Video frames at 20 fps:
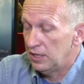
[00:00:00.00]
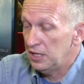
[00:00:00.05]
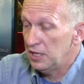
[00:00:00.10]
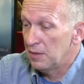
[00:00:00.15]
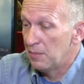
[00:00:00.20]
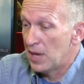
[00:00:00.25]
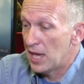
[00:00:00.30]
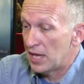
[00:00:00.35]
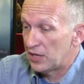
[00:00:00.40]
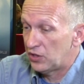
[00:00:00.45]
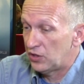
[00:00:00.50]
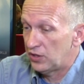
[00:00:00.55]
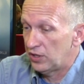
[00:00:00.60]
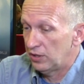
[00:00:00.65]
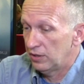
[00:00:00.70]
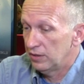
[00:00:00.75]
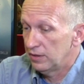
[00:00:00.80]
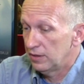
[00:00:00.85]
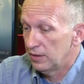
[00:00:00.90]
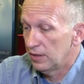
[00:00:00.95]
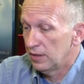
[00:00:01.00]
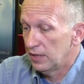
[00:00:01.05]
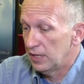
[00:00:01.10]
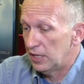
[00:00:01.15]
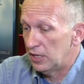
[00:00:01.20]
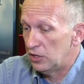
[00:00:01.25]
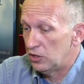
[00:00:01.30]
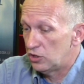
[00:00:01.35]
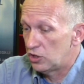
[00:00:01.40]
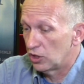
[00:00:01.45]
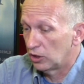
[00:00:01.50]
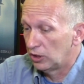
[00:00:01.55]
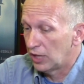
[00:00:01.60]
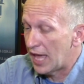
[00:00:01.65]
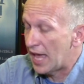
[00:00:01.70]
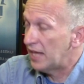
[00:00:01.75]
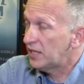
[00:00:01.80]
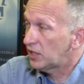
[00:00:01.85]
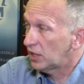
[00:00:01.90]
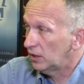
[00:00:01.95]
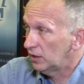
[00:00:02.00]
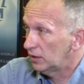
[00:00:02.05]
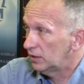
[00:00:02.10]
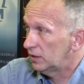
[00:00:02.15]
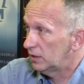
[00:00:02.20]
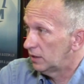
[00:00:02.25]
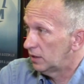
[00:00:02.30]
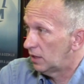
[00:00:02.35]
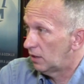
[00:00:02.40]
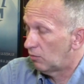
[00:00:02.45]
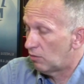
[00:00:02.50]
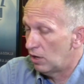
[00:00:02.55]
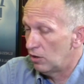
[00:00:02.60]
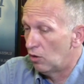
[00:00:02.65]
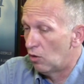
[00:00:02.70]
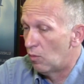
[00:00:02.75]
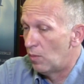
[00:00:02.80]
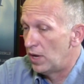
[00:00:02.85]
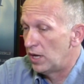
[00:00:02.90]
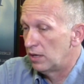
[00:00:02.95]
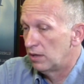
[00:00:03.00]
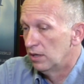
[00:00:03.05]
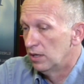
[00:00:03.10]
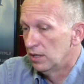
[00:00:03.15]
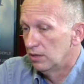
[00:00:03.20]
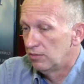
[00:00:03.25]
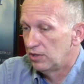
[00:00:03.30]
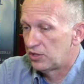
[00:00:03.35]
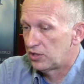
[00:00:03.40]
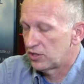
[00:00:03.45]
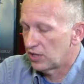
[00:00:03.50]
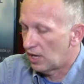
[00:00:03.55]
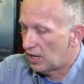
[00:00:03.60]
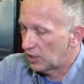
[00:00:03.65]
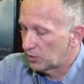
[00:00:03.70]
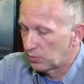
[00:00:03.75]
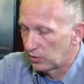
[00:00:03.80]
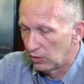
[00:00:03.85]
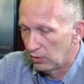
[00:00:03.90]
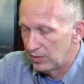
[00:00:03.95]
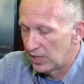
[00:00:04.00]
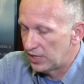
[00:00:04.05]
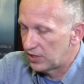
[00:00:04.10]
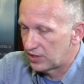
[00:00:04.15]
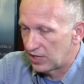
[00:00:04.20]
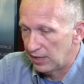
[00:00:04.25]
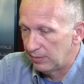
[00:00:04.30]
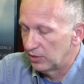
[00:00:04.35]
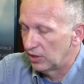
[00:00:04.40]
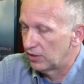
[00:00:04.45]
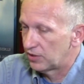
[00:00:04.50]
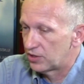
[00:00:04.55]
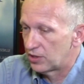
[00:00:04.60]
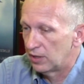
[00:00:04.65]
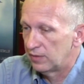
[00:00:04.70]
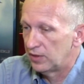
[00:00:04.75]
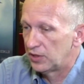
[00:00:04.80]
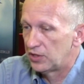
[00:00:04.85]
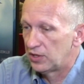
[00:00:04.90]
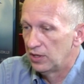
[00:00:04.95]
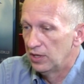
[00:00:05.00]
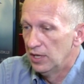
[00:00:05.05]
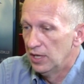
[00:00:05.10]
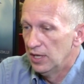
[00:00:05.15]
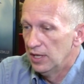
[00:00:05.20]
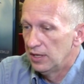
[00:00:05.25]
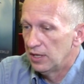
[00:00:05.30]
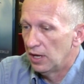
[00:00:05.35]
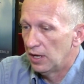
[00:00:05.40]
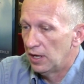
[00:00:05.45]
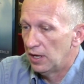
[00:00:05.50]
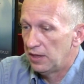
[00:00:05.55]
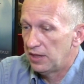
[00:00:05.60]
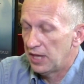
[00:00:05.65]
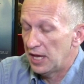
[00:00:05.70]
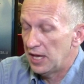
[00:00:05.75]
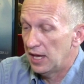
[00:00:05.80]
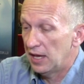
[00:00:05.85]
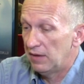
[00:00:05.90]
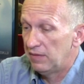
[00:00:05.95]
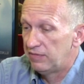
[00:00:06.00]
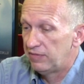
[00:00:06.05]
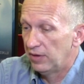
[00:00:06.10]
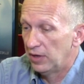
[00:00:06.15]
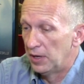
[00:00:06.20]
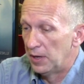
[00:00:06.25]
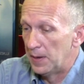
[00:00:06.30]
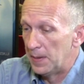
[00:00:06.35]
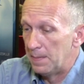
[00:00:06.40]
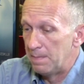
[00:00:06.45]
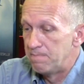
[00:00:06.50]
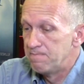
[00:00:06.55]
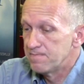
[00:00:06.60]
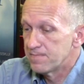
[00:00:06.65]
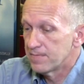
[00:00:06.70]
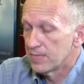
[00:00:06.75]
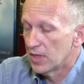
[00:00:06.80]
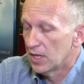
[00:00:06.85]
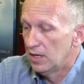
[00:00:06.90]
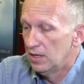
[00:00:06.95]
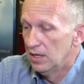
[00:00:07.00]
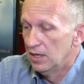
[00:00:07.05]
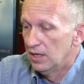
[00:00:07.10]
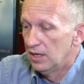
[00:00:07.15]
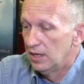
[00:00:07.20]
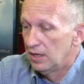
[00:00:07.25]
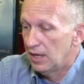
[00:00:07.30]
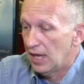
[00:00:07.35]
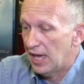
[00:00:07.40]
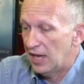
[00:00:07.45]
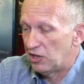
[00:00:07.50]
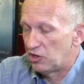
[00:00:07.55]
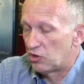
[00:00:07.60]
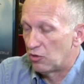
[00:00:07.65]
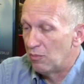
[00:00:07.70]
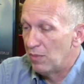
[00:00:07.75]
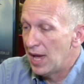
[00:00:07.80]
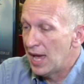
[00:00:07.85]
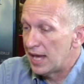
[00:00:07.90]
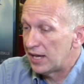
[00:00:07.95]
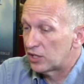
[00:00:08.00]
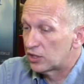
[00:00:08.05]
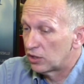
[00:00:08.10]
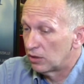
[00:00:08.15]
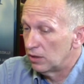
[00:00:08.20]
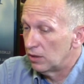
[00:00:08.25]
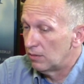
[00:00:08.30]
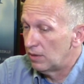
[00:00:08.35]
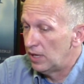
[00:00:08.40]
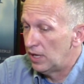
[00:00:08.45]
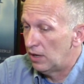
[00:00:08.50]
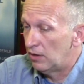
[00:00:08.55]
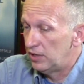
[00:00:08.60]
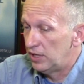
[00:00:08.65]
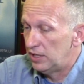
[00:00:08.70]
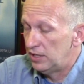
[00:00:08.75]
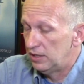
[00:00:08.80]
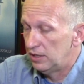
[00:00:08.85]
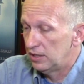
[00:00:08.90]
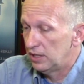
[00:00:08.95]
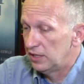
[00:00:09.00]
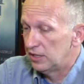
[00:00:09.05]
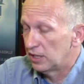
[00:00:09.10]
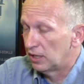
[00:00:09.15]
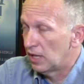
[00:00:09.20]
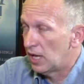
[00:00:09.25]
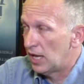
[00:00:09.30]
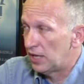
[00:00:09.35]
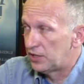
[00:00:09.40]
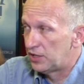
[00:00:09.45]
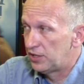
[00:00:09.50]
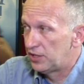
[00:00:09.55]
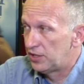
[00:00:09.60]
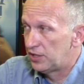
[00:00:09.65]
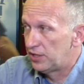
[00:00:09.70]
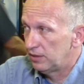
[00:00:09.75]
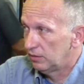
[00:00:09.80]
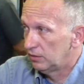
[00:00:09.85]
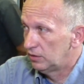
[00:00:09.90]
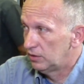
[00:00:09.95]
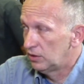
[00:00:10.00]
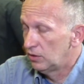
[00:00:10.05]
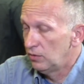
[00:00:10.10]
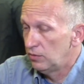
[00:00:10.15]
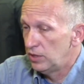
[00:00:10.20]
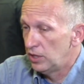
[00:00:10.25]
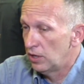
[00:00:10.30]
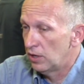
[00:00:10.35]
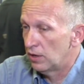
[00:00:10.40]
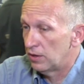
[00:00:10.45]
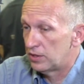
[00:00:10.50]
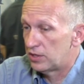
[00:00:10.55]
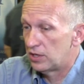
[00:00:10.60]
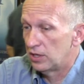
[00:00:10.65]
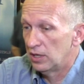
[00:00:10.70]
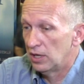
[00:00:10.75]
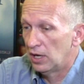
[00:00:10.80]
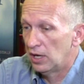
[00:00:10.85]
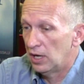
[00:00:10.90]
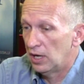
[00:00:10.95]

EMS in Gillette, Wyoming, which is a hospital-based ambulance service, they have had a dramatic turnaround in the last 2 years,